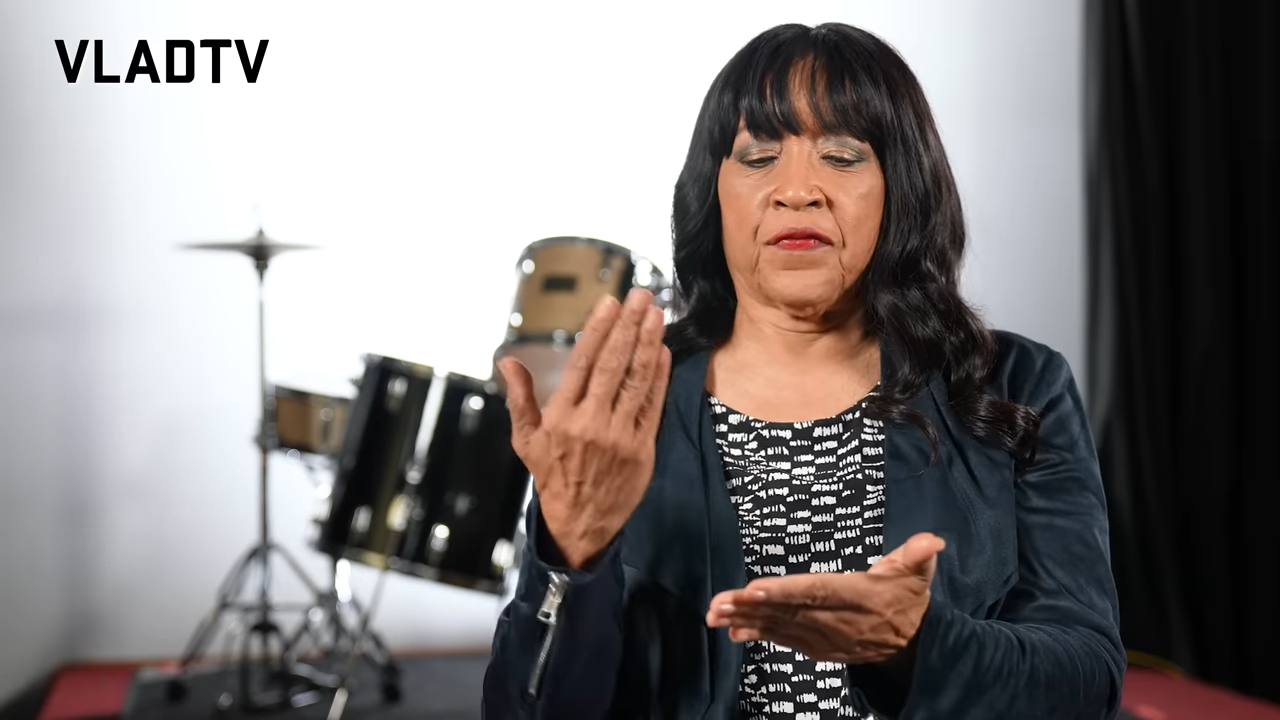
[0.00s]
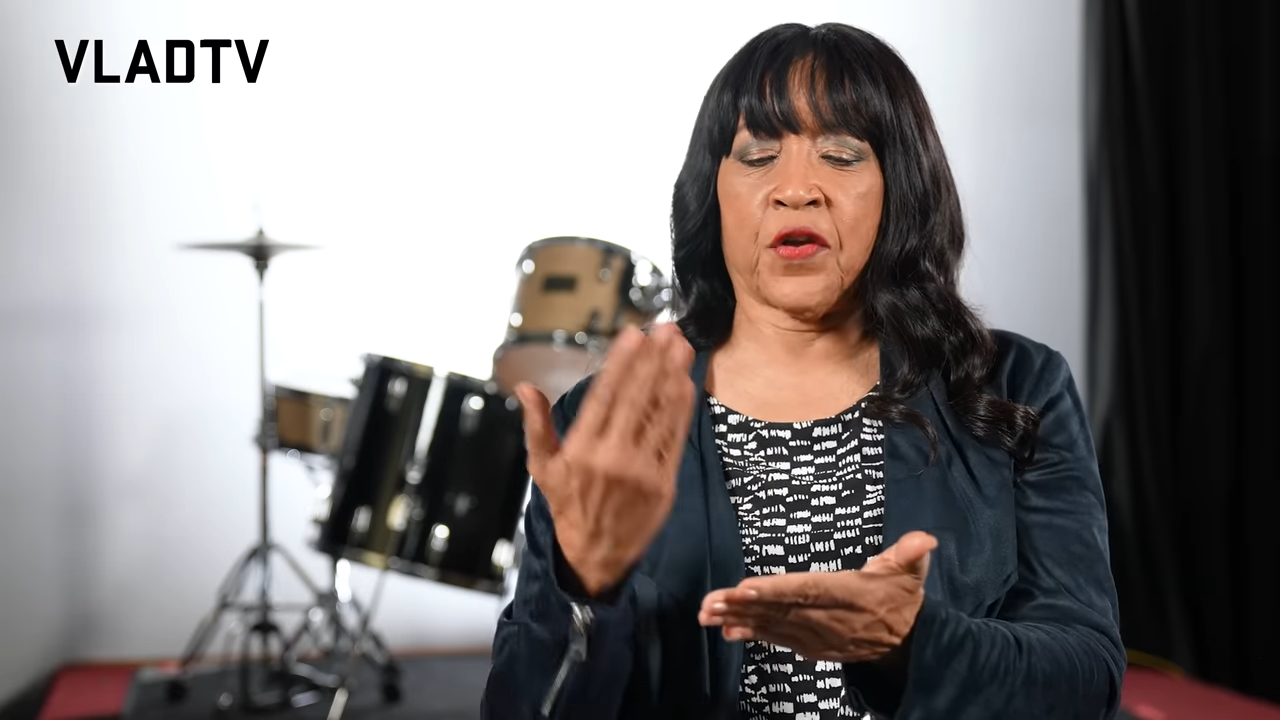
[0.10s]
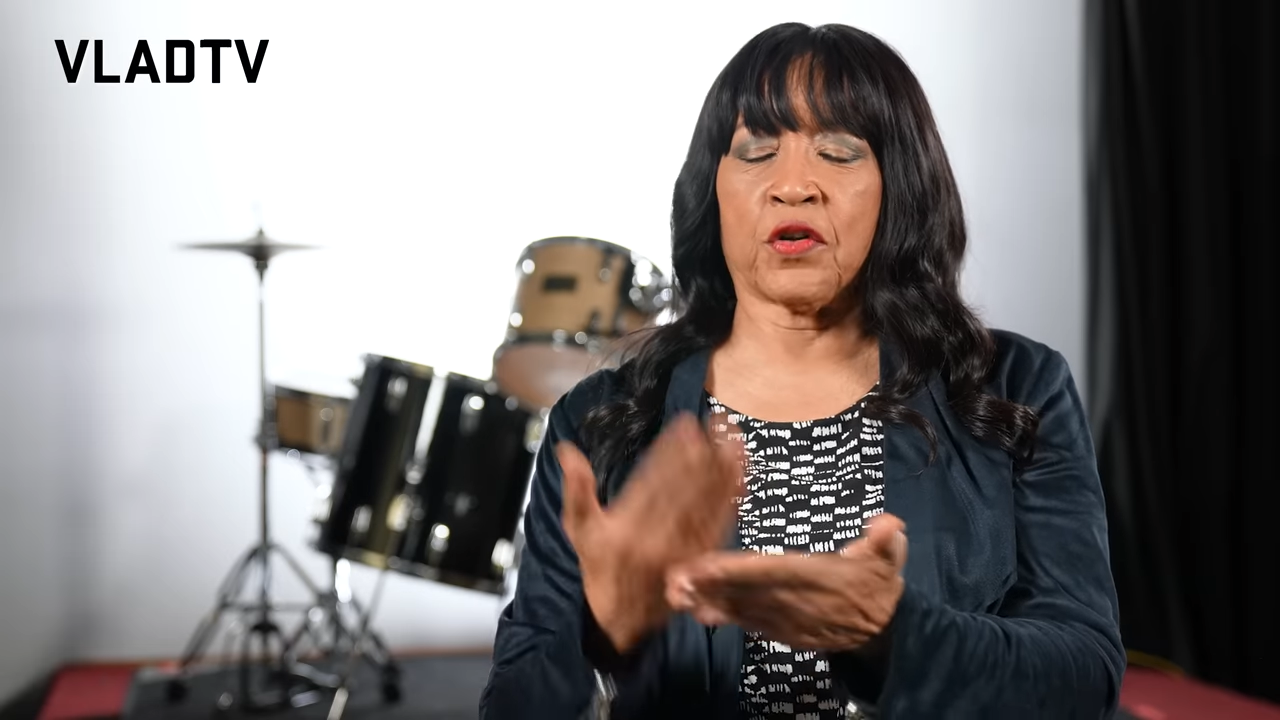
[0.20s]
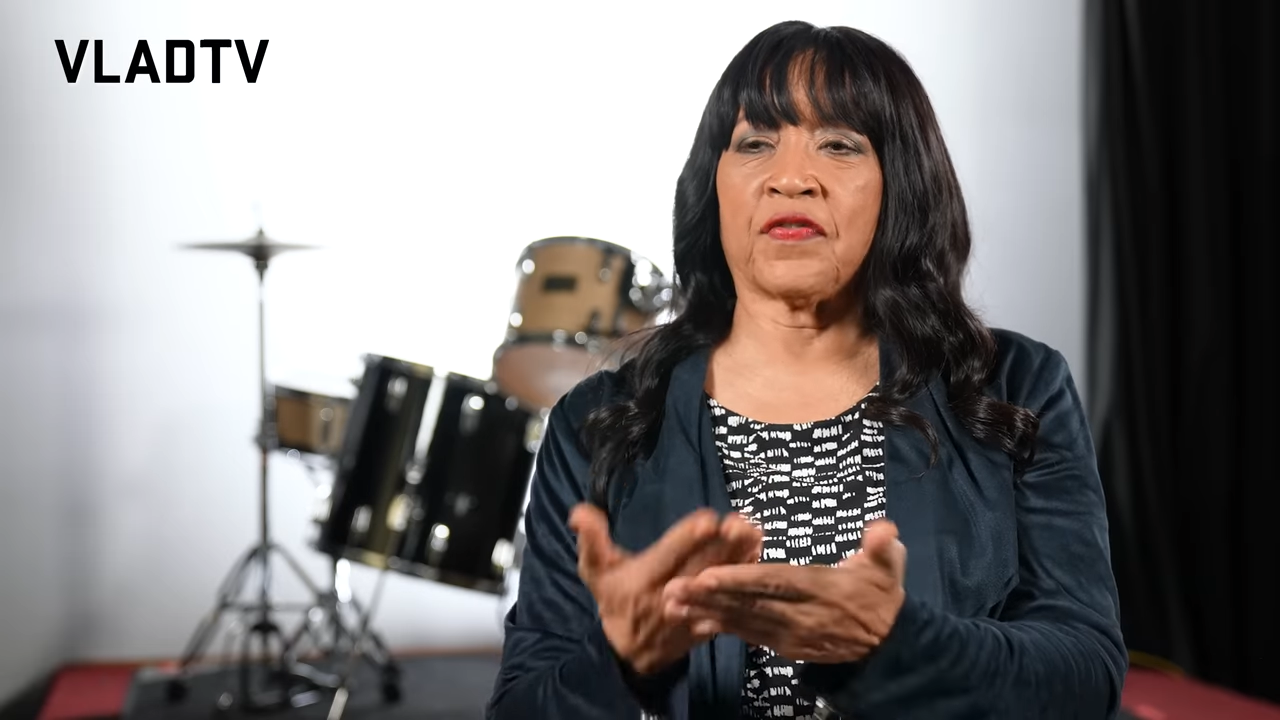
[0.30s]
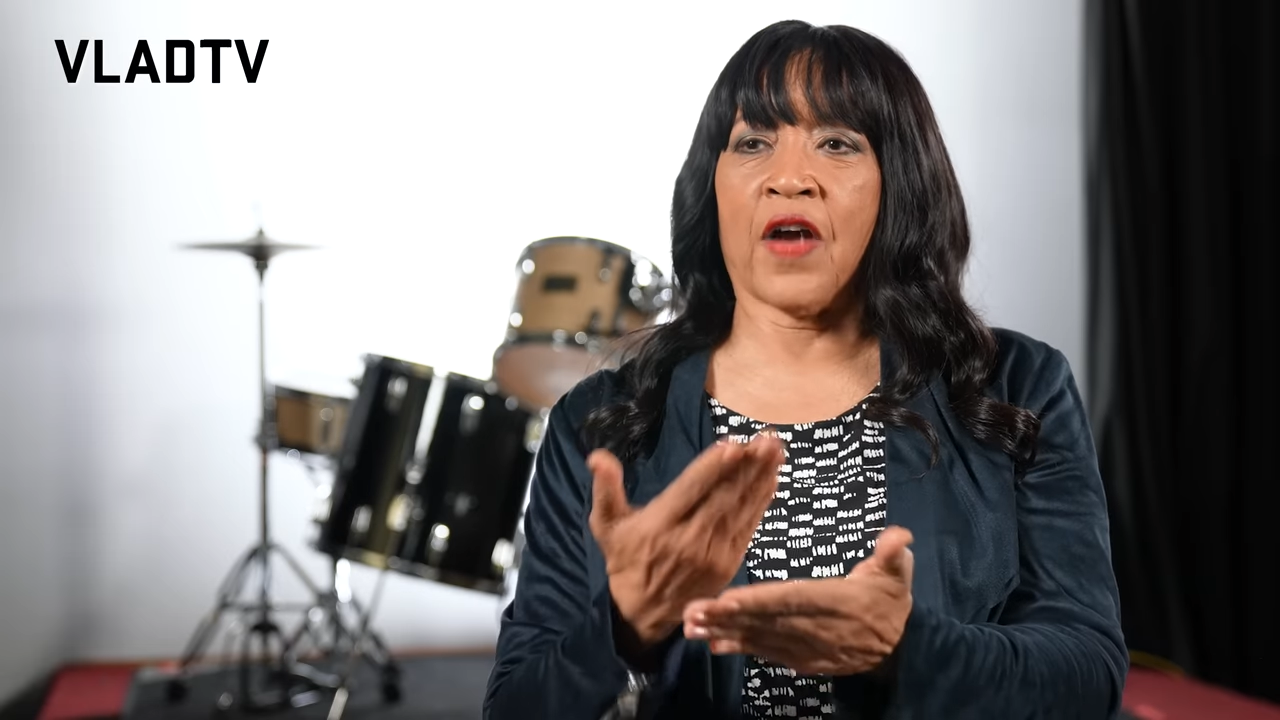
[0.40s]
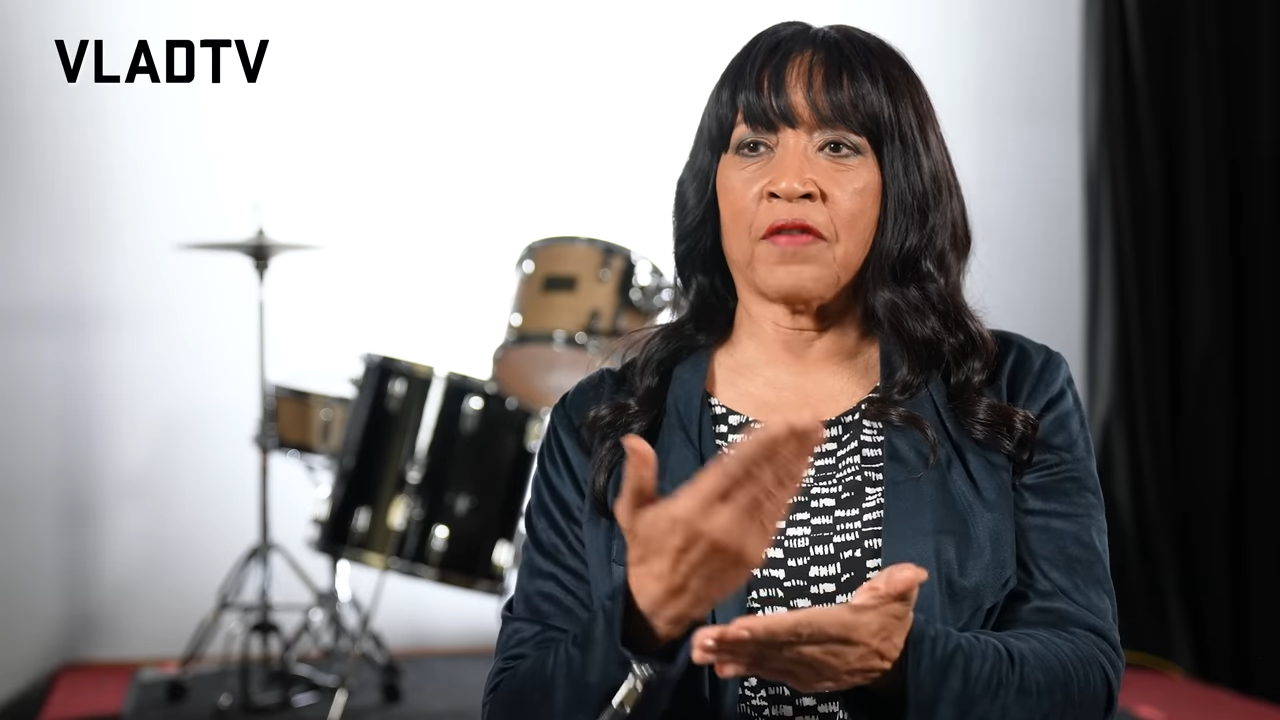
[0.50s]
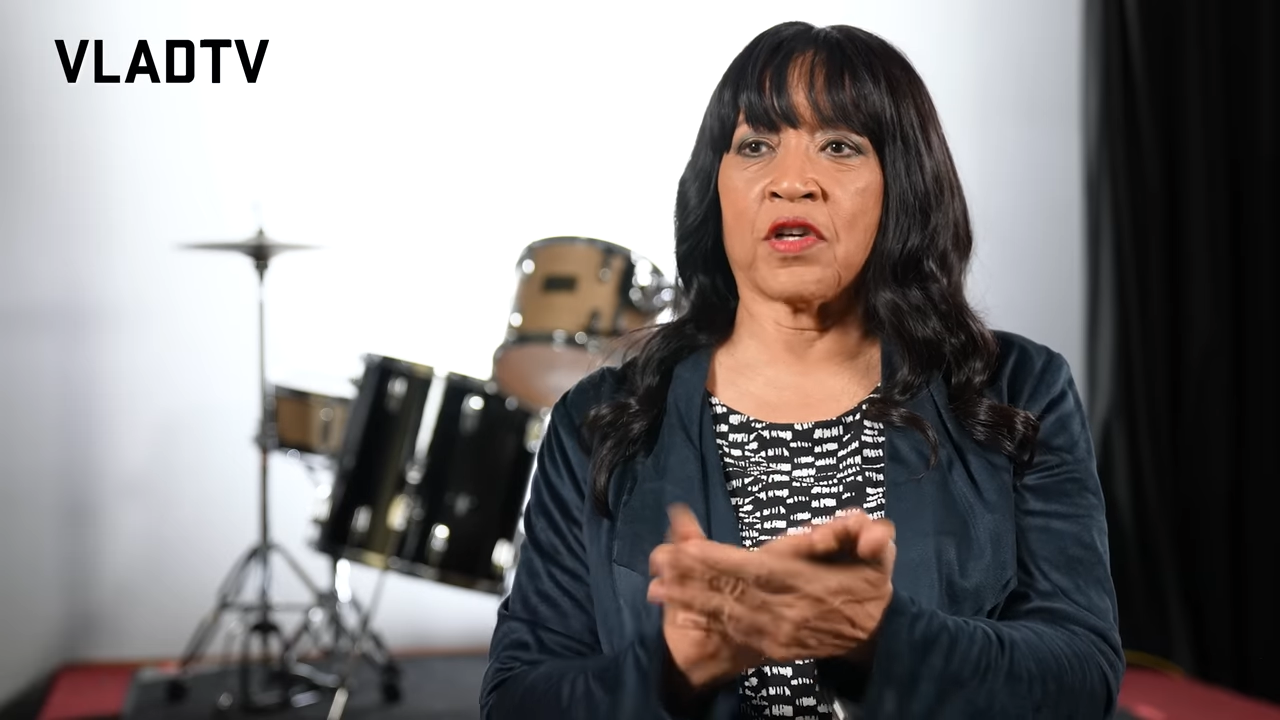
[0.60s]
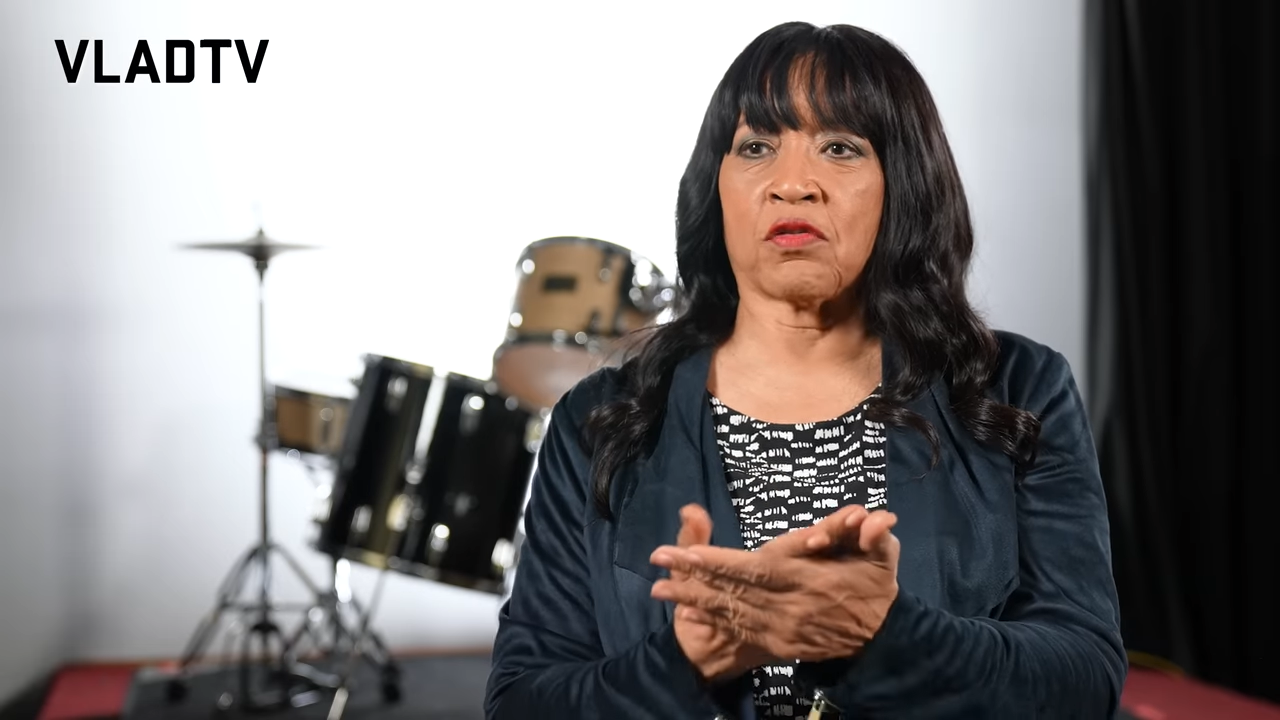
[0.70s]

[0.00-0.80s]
35